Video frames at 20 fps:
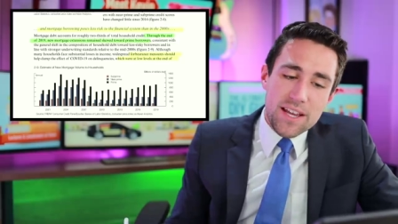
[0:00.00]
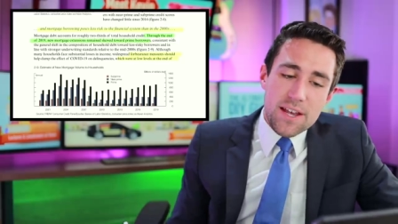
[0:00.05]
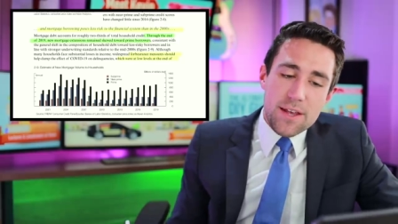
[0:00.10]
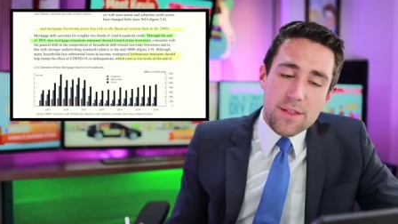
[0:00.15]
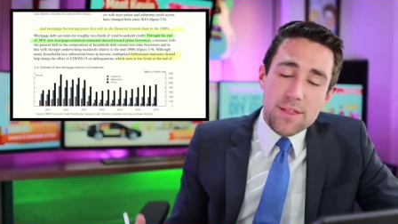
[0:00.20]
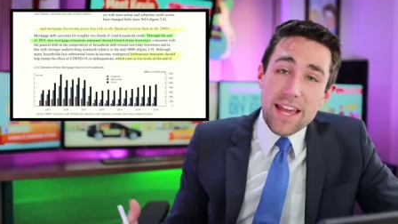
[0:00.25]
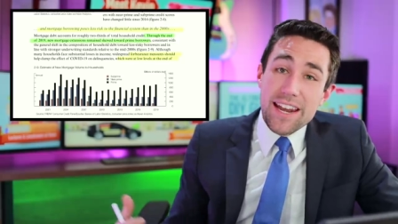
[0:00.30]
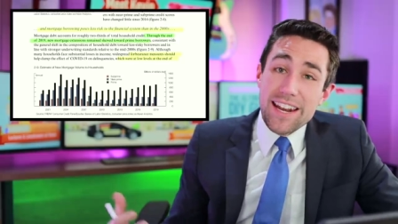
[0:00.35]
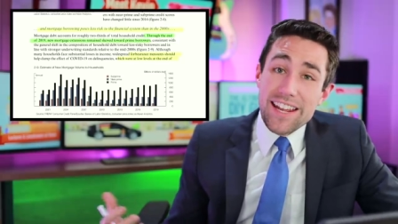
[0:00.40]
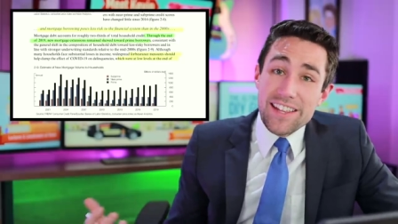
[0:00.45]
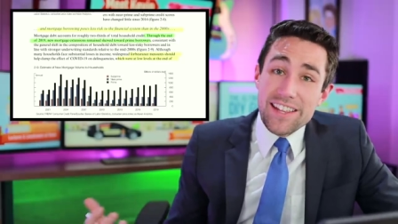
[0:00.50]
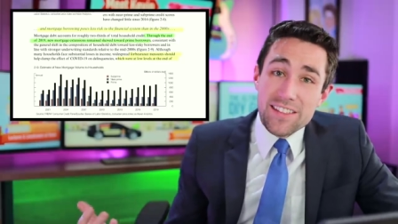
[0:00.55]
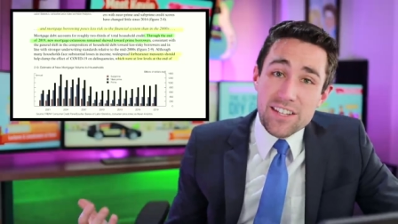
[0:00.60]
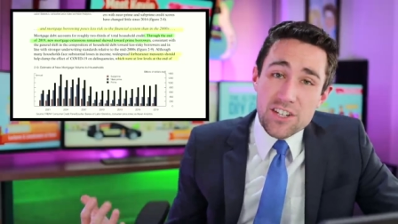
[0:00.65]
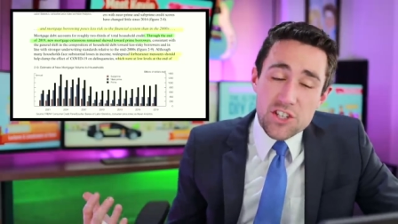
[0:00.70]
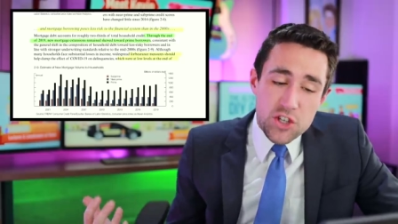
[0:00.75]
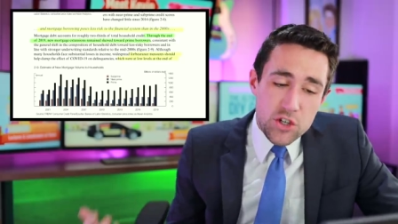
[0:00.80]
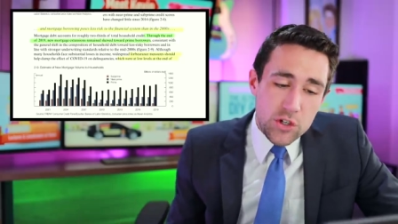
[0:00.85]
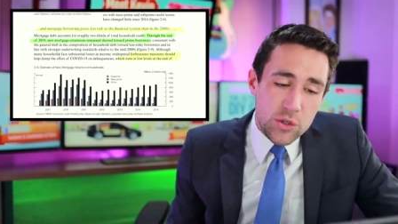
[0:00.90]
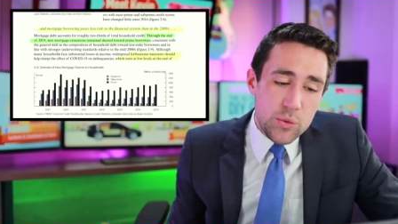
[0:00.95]
than in the
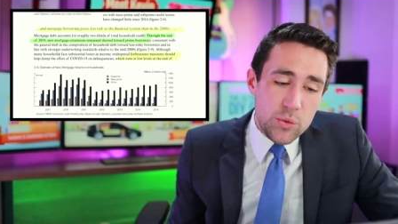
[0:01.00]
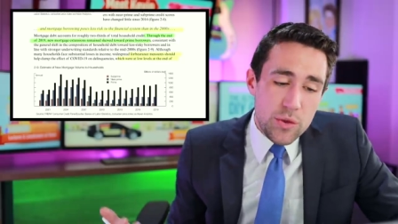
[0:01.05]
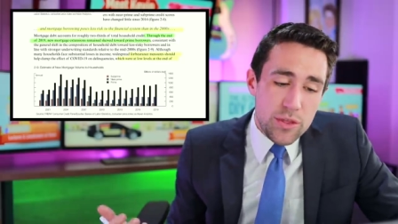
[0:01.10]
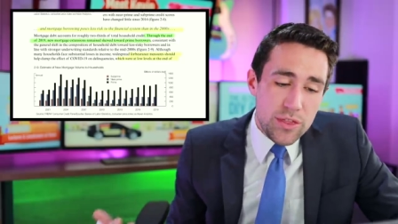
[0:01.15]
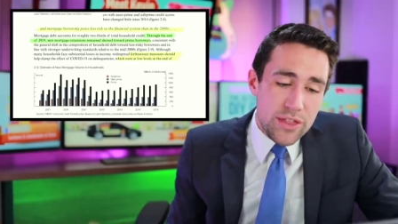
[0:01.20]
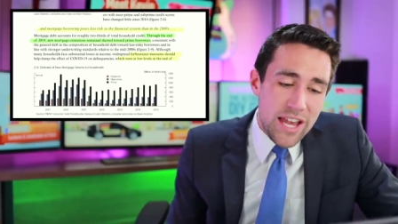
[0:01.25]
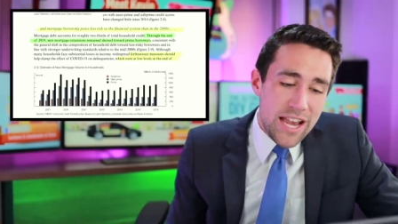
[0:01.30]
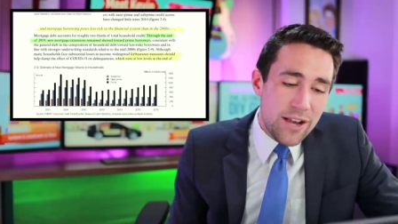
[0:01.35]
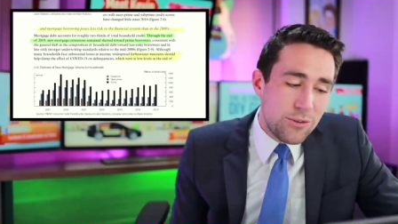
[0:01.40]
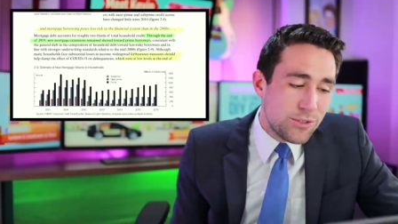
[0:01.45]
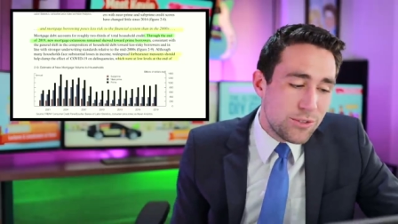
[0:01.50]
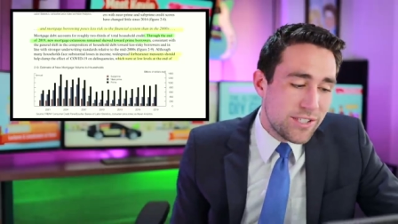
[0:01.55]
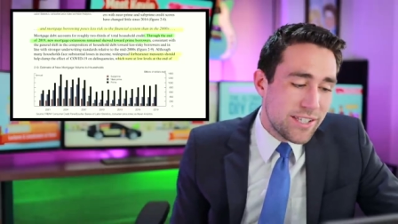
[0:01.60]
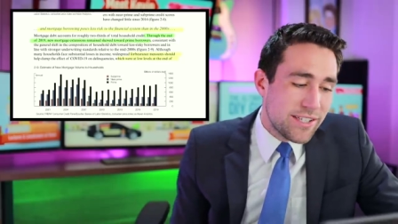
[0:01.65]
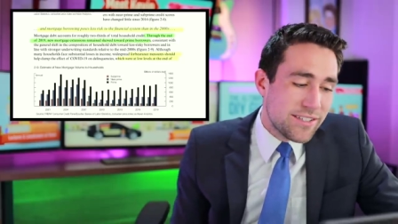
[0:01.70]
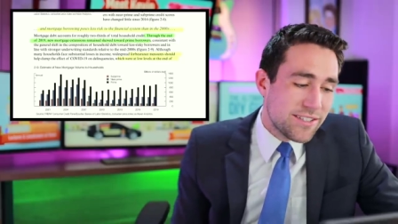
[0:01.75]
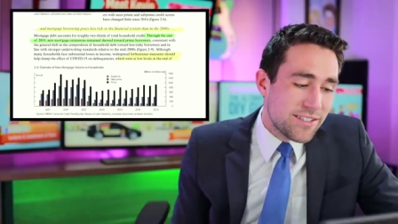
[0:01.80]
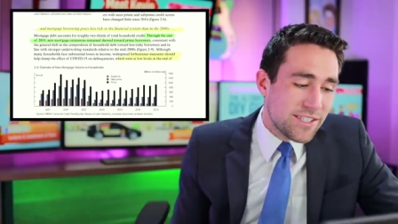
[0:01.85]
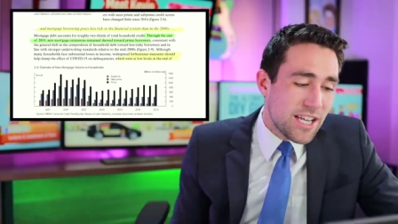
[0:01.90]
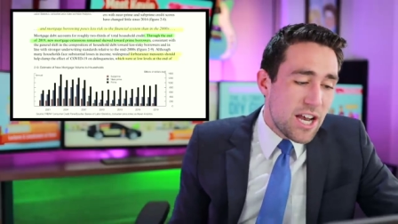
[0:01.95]

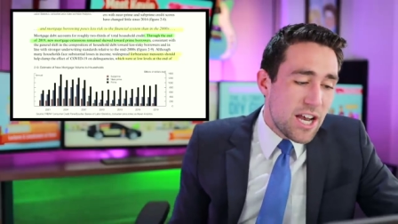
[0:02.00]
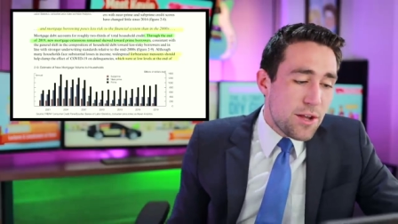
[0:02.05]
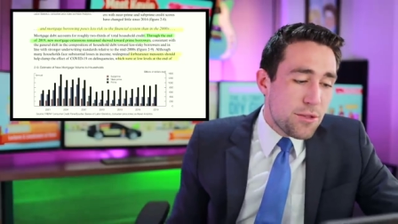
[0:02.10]
2000s.